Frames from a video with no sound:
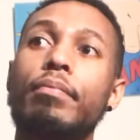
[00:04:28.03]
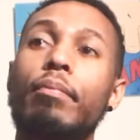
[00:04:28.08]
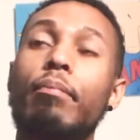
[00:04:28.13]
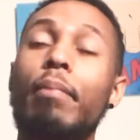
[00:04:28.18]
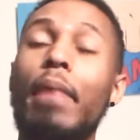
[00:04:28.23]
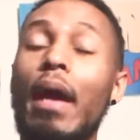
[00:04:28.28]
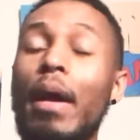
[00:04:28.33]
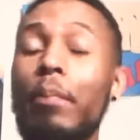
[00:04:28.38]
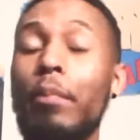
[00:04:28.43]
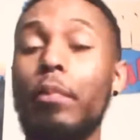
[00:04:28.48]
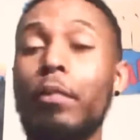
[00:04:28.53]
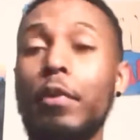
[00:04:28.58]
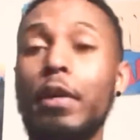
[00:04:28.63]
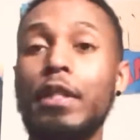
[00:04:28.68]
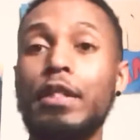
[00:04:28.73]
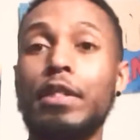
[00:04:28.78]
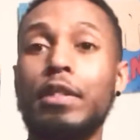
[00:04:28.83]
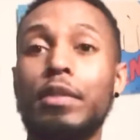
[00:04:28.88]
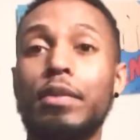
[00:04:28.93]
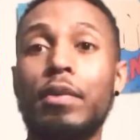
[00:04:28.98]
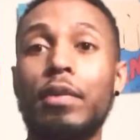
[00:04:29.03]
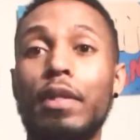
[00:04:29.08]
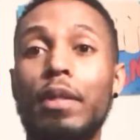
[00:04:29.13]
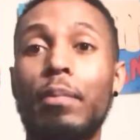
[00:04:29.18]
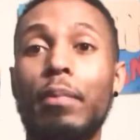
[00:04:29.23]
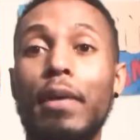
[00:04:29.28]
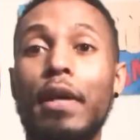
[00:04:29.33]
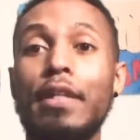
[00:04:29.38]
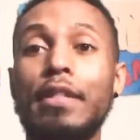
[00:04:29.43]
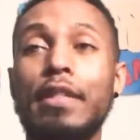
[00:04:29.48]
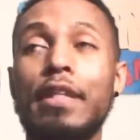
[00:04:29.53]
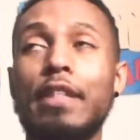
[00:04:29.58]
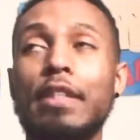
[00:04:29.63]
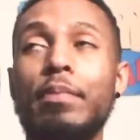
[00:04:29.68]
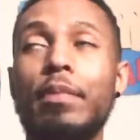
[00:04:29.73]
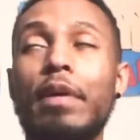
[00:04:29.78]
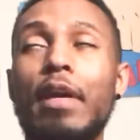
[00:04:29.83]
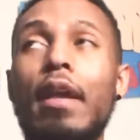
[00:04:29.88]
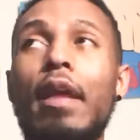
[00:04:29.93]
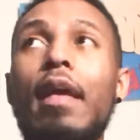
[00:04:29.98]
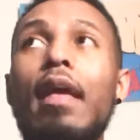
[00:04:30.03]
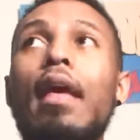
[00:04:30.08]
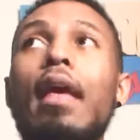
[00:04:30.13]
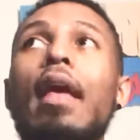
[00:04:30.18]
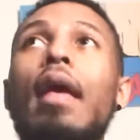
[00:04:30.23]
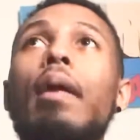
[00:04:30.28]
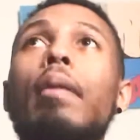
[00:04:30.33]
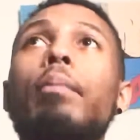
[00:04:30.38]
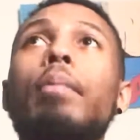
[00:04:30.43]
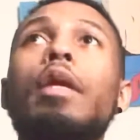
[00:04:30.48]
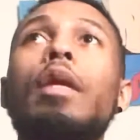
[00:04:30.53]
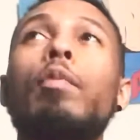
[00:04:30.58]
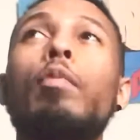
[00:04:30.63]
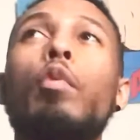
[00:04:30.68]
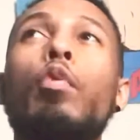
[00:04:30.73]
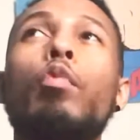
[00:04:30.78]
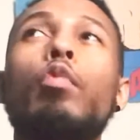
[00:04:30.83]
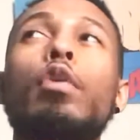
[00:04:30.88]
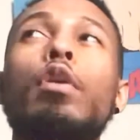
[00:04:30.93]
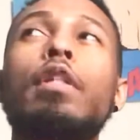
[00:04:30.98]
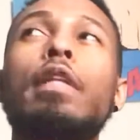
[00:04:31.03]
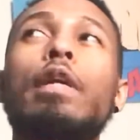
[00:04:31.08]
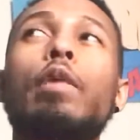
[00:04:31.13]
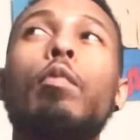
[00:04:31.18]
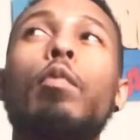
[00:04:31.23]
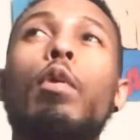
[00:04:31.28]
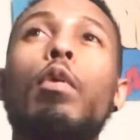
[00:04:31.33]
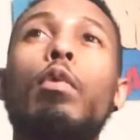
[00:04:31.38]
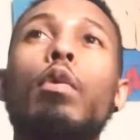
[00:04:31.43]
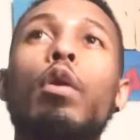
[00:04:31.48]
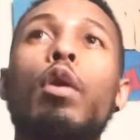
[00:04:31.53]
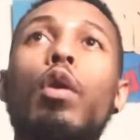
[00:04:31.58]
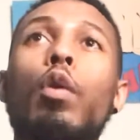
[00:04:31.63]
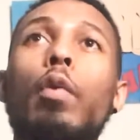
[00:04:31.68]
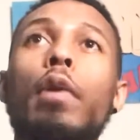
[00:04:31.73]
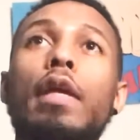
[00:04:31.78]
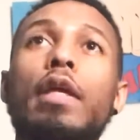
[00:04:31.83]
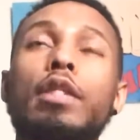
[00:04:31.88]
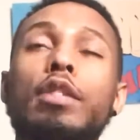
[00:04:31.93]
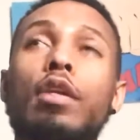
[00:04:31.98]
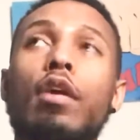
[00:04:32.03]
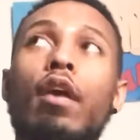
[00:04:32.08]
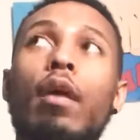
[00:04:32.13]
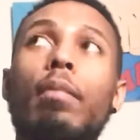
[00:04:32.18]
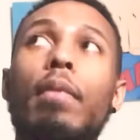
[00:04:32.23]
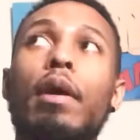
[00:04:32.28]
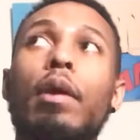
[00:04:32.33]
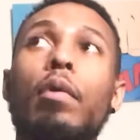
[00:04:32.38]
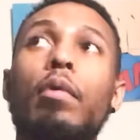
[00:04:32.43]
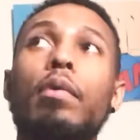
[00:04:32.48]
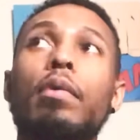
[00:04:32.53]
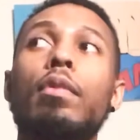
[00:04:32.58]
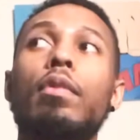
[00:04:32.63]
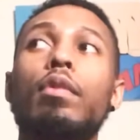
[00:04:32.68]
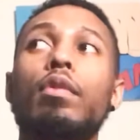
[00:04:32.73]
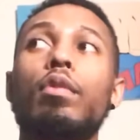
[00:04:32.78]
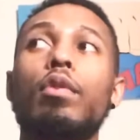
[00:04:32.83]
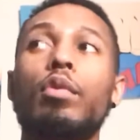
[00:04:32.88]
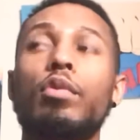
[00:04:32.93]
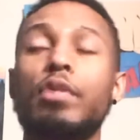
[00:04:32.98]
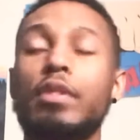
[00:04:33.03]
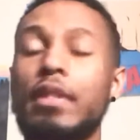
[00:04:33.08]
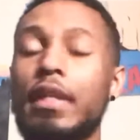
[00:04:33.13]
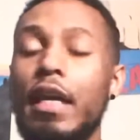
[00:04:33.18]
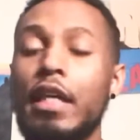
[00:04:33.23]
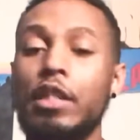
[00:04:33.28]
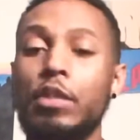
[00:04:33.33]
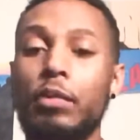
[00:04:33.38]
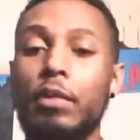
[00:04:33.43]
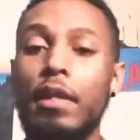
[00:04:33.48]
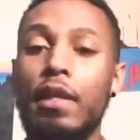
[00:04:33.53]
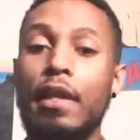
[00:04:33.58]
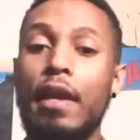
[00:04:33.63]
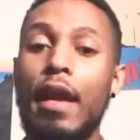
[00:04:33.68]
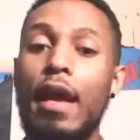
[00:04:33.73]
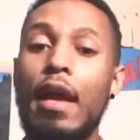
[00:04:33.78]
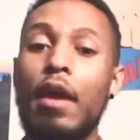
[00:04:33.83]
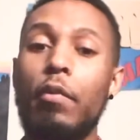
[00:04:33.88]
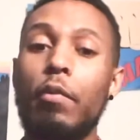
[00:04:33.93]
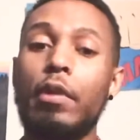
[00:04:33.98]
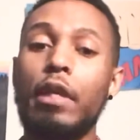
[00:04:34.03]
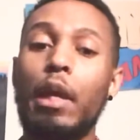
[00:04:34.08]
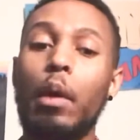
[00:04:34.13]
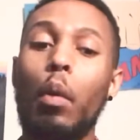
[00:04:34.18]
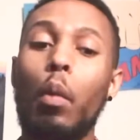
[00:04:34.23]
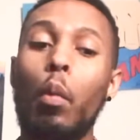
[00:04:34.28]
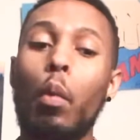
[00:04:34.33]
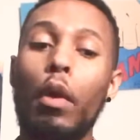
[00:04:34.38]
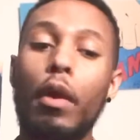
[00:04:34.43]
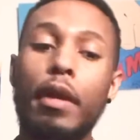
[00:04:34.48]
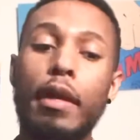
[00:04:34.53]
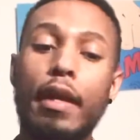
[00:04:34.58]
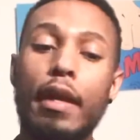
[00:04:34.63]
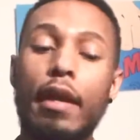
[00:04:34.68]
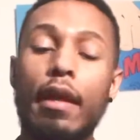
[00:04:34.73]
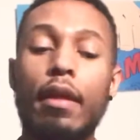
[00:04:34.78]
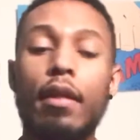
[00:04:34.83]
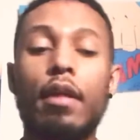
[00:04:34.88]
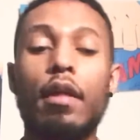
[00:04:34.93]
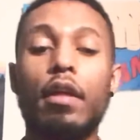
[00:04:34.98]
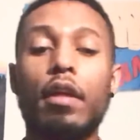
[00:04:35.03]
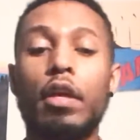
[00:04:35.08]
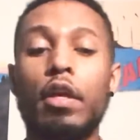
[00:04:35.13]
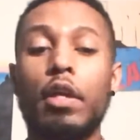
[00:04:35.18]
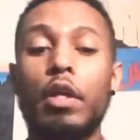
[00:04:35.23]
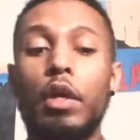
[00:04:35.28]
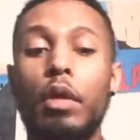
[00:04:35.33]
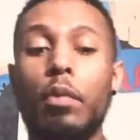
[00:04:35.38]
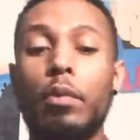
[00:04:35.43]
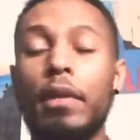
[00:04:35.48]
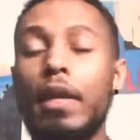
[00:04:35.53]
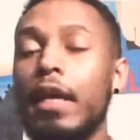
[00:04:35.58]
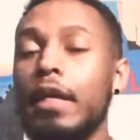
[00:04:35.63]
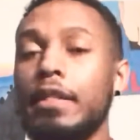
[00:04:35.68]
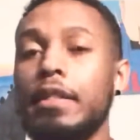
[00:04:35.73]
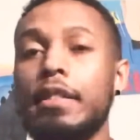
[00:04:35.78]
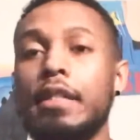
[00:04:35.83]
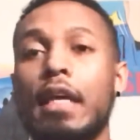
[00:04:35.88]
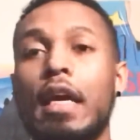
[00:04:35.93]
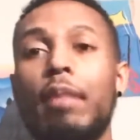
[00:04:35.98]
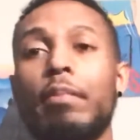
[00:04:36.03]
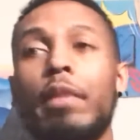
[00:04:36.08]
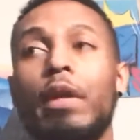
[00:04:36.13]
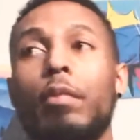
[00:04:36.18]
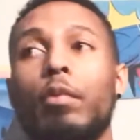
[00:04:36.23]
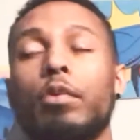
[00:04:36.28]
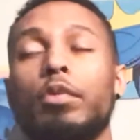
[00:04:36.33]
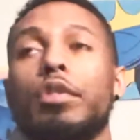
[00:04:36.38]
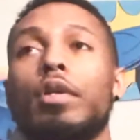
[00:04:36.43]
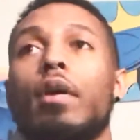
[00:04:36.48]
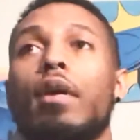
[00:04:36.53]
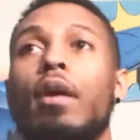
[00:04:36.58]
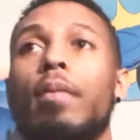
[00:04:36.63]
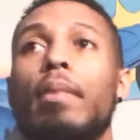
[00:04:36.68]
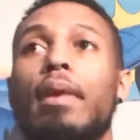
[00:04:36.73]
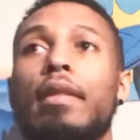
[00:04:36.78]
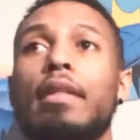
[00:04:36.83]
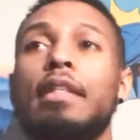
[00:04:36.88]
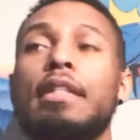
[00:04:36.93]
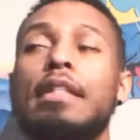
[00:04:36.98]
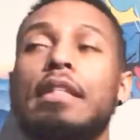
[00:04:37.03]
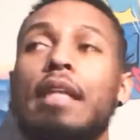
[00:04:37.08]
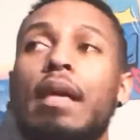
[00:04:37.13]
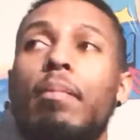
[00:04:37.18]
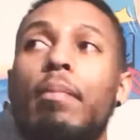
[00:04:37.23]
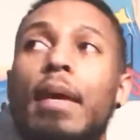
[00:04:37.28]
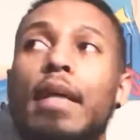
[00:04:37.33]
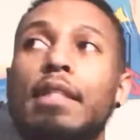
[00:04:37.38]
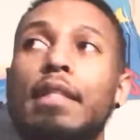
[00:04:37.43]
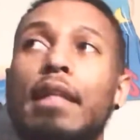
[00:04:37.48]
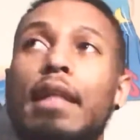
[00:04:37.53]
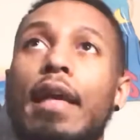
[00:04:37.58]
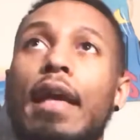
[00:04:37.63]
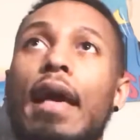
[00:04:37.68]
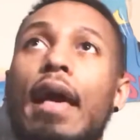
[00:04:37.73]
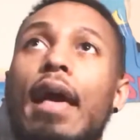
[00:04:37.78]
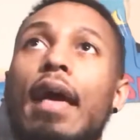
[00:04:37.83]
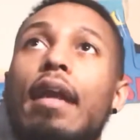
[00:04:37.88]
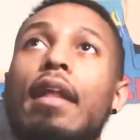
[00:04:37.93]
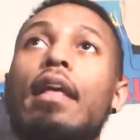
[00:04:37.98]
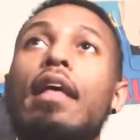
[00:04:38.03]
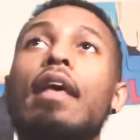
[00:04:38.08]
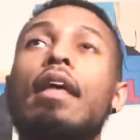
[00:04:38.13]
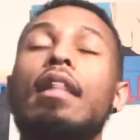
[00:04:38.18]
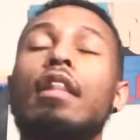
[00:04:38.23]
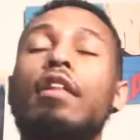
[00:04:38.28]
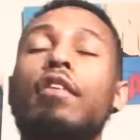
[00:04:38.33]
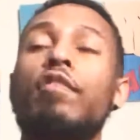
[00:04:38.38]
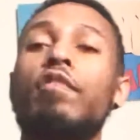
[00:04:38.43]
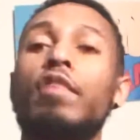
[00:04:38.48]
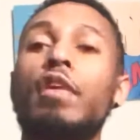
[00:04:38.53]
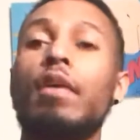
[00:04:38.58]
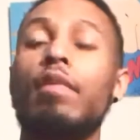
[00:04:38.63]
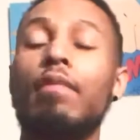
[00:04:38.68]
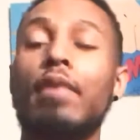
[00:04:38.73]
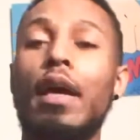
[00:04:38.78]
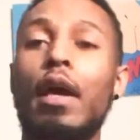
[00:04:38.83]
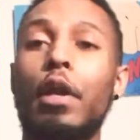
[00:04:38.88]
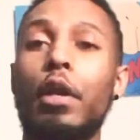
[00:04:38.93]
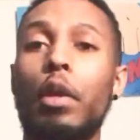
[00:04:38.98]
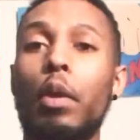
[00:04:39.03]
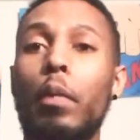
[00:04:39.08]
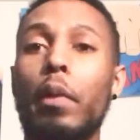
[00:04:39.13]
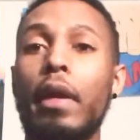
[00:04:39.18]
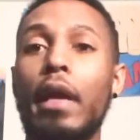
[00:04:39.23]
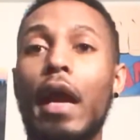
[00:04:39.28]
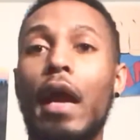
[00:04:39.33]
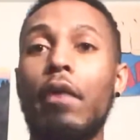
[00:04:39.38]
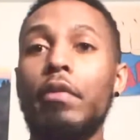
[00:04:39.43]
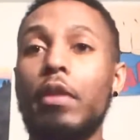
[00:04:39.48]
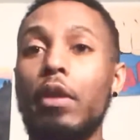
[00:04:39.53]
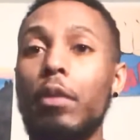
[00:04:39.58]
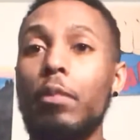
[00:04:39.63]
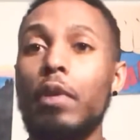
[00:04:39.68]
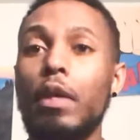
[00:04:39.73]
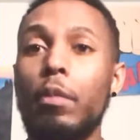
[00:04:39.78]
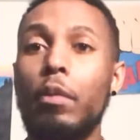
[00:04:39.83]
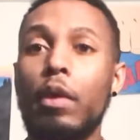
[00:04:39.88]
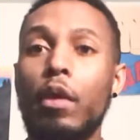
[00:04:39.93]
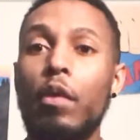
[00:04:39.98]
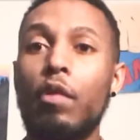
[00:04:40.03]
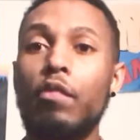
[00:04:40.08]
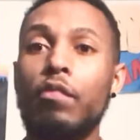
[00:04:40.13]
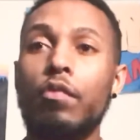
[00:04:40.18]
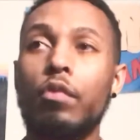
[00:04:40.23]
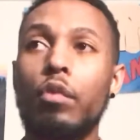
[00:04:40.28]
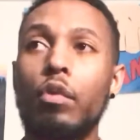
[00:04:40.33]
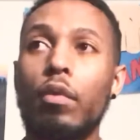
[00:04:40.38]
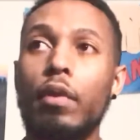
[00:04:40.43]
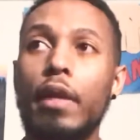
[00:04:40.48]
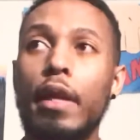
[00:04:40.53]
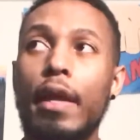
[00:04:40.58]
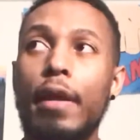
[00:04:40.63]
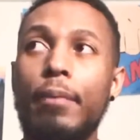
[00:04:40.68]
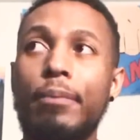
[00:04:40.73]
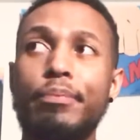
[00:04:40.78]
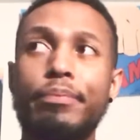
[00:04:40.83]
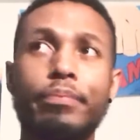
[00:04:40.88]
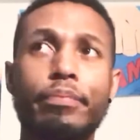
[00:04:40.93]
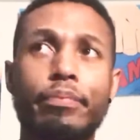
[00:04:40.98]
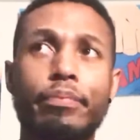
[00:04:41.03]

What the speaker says: bad points during the process, but people really won't go in and talk about those nights where they had when they were working, nonstop. They won't talk about the setbacks that they had, the fear of not knowing how they'll be able to go forward. And